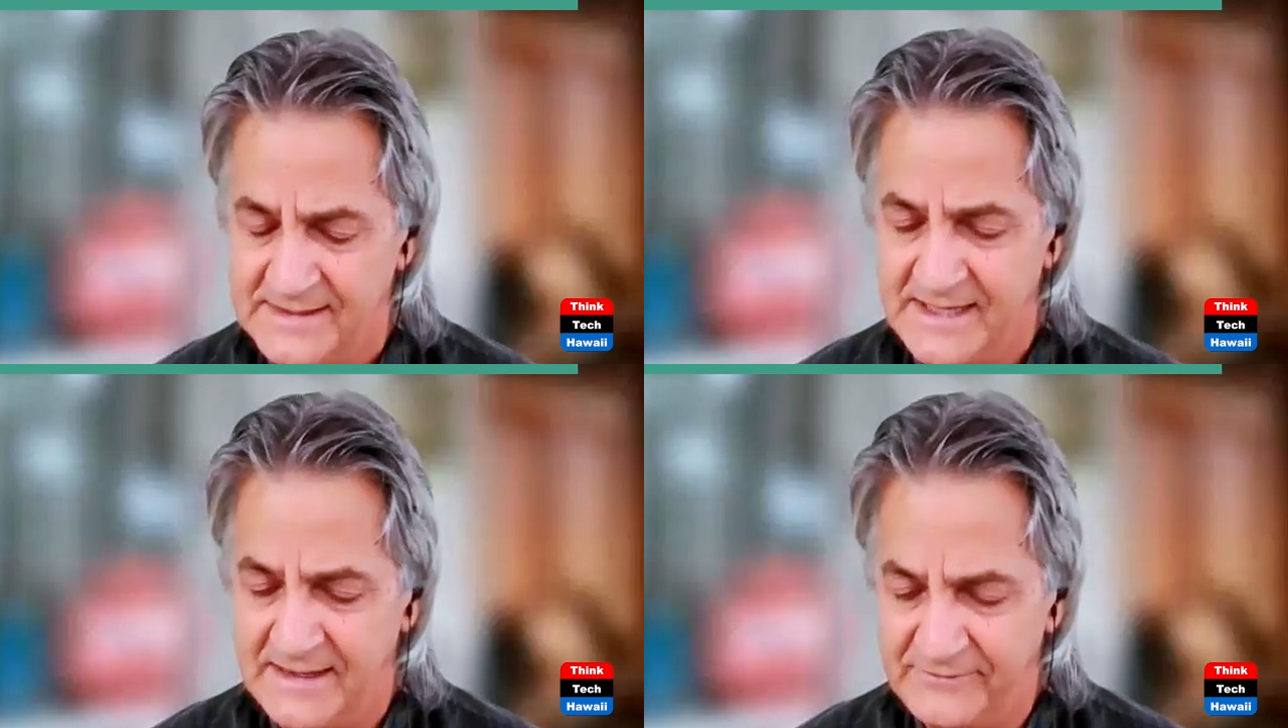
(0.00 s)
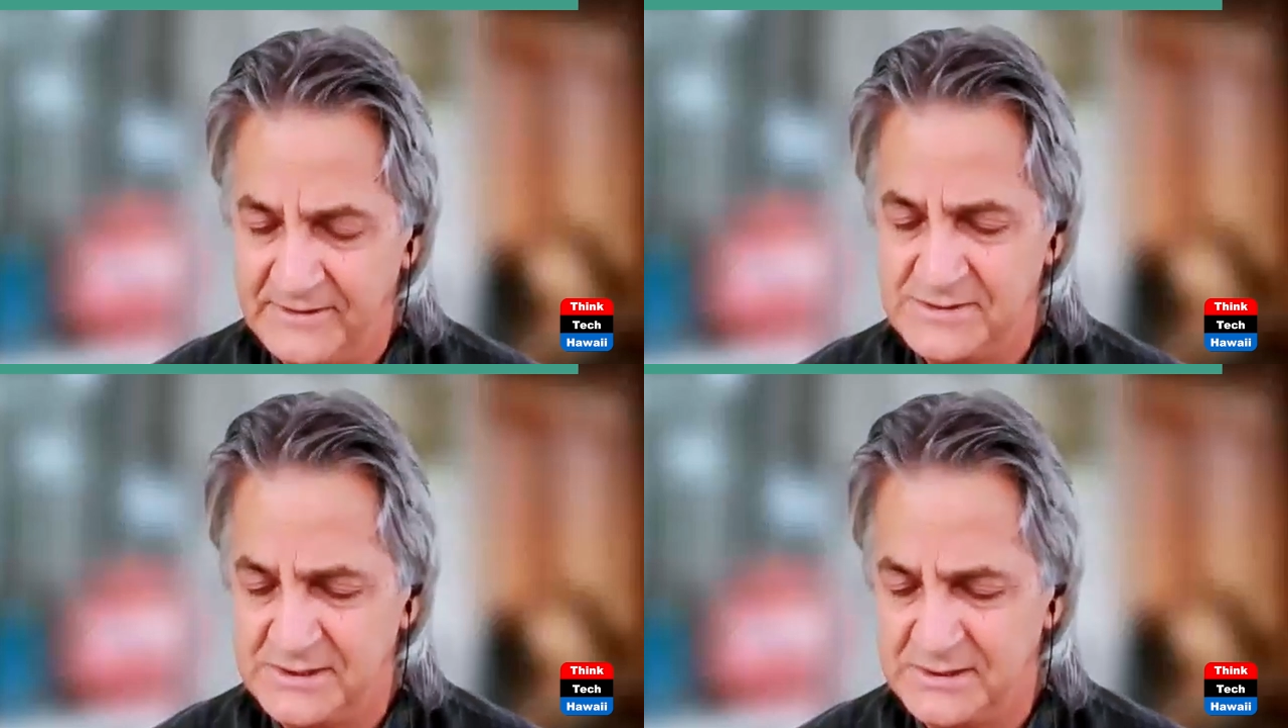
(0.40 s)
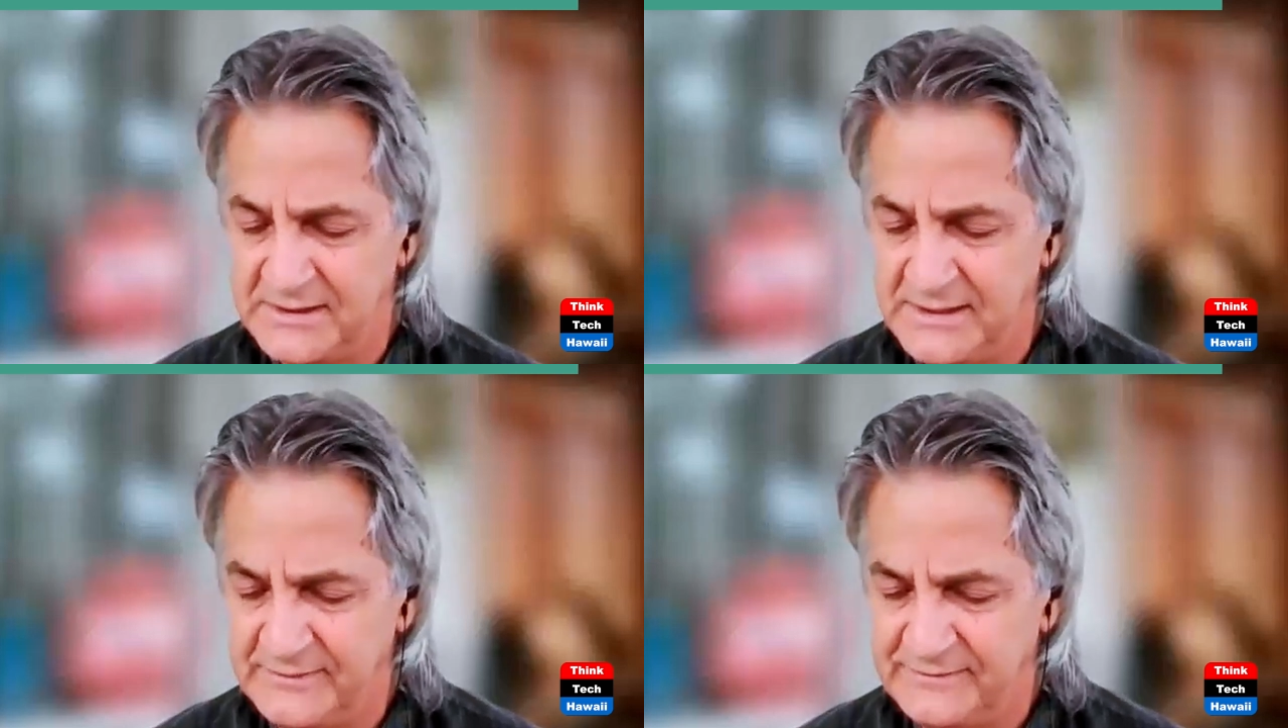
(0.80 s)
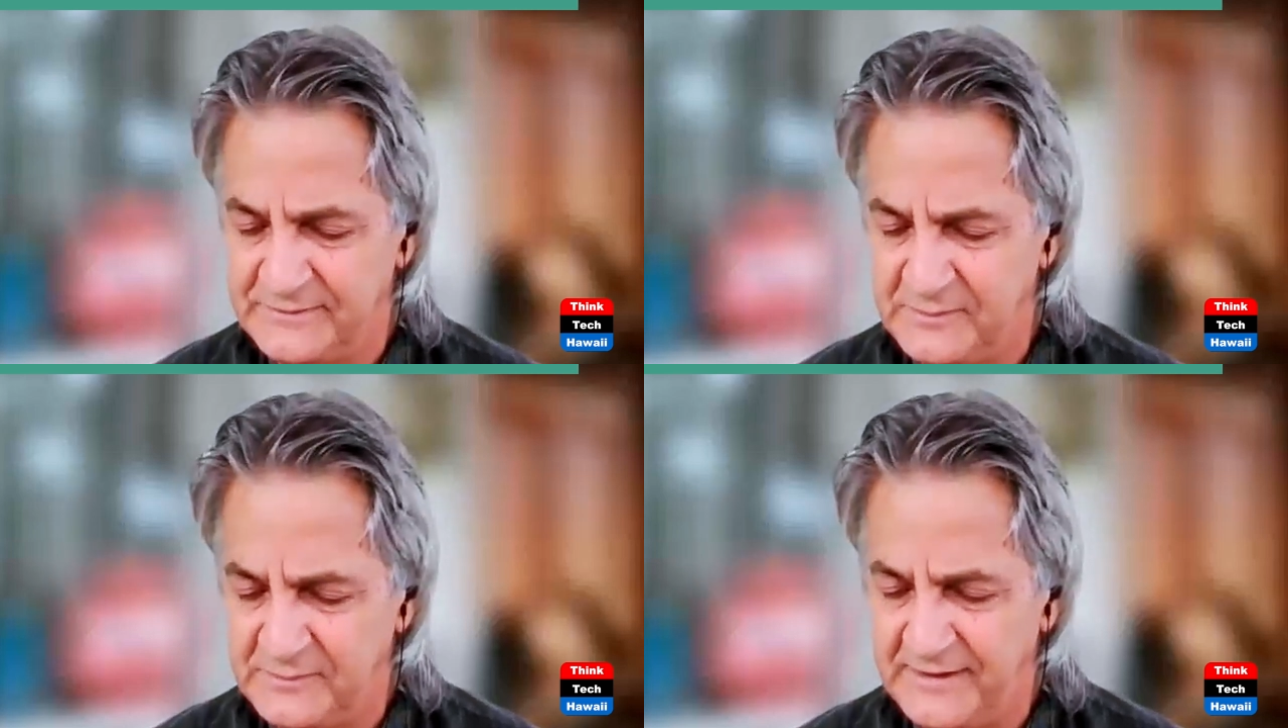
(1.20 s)
Every utility would
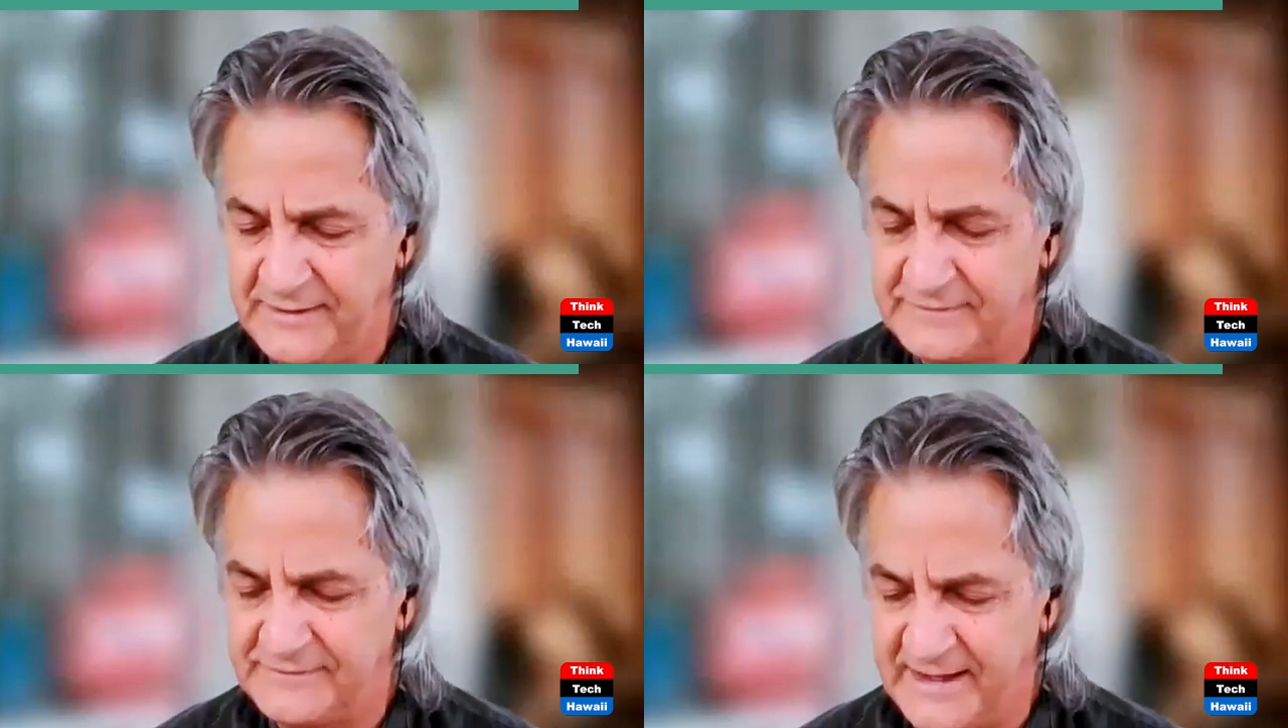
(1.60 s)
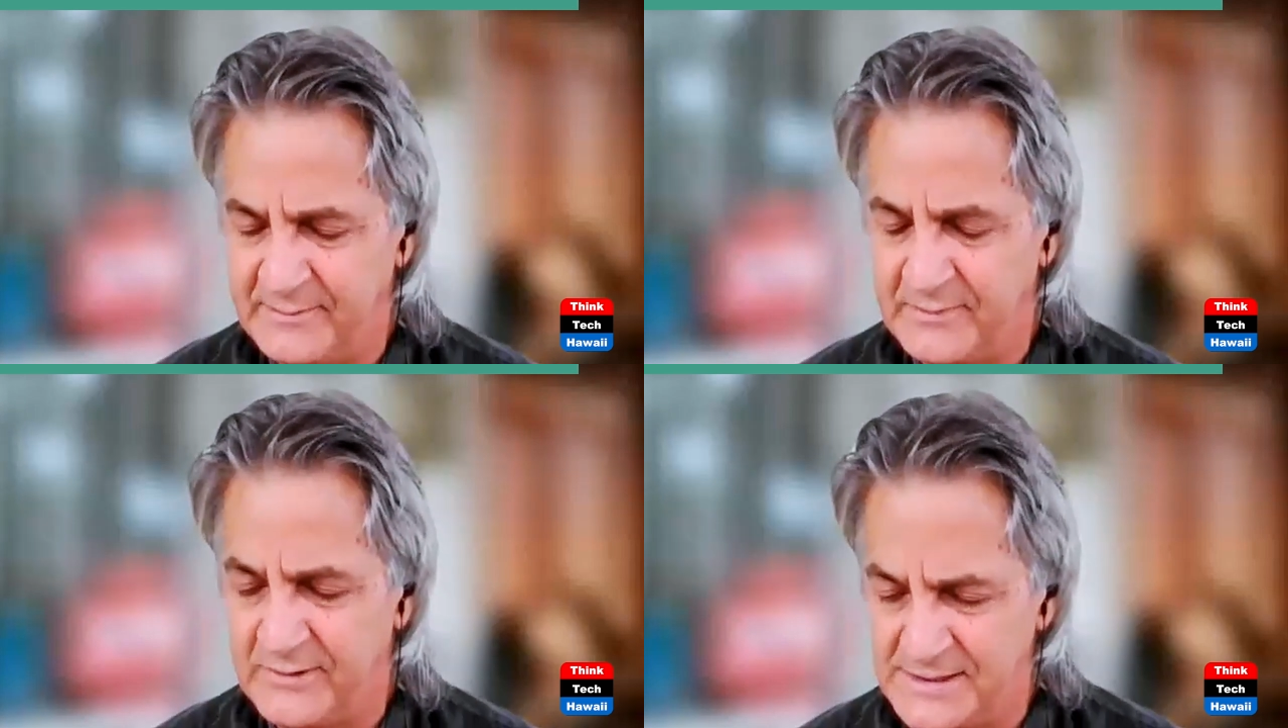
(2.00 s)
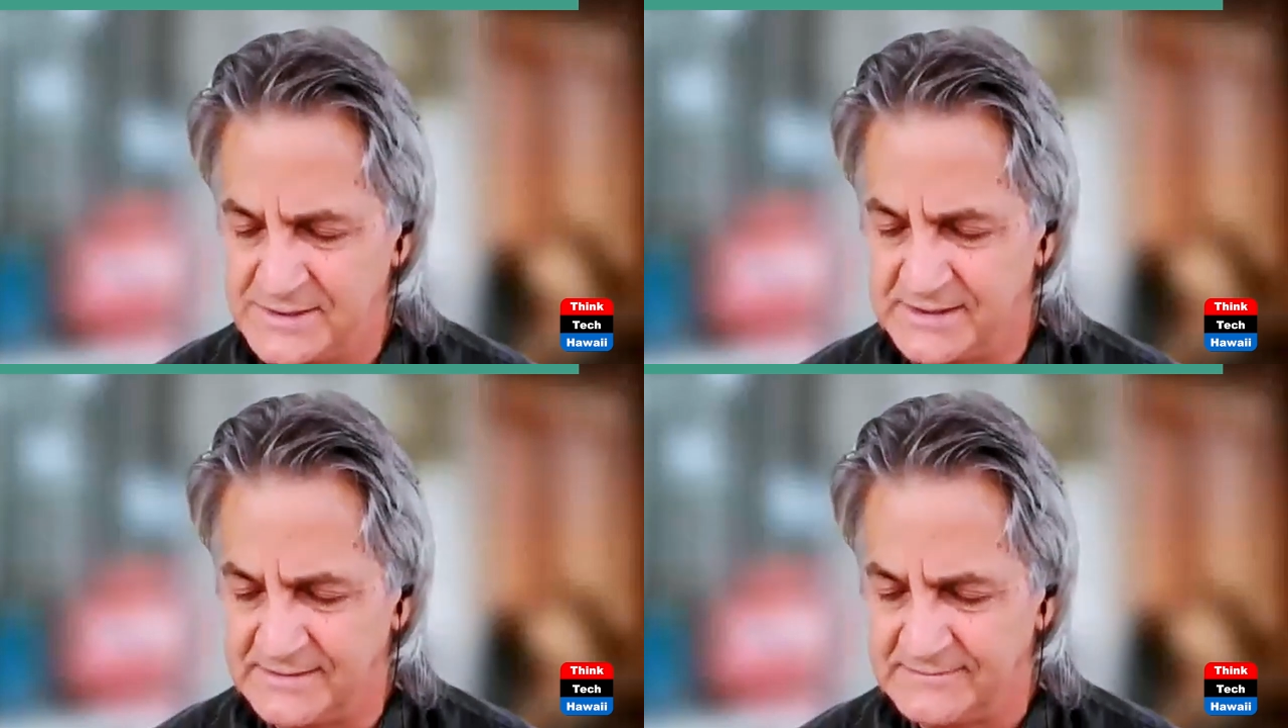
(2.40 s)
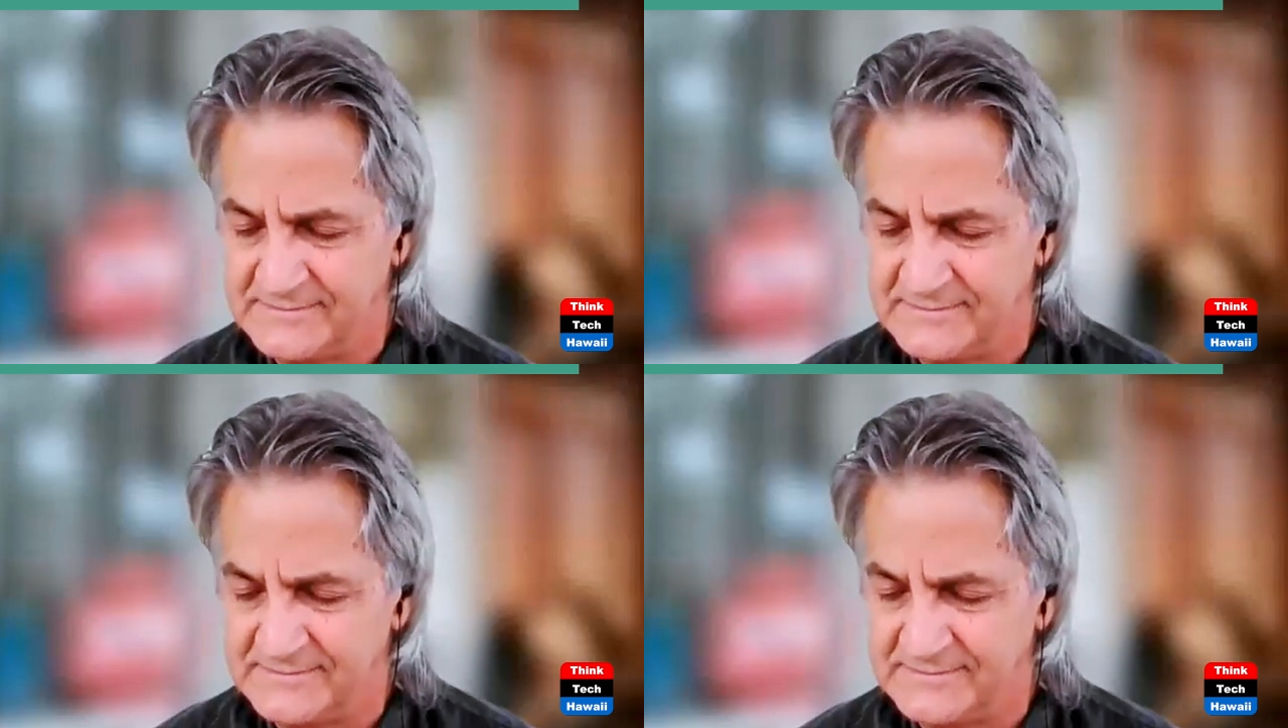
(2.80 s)
soon face the same question.